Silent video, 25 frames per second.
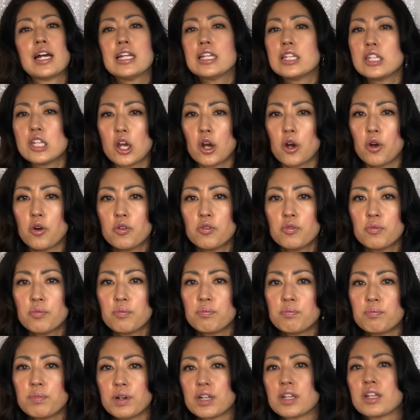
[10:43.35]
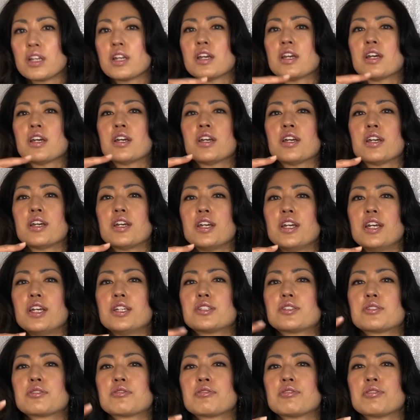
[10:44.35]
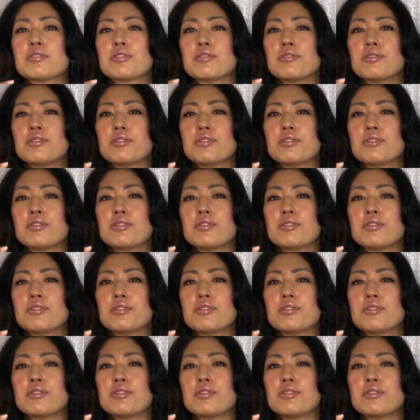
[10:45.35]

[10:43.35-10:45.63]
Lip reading: unknown, but it's